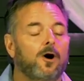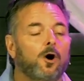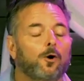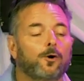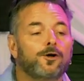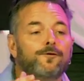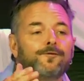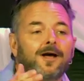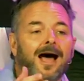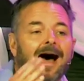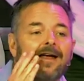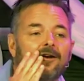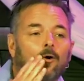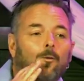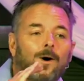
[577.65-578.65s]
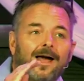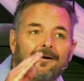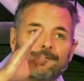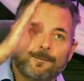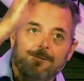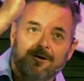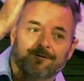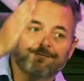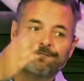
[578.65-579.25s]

or you've gotten away from your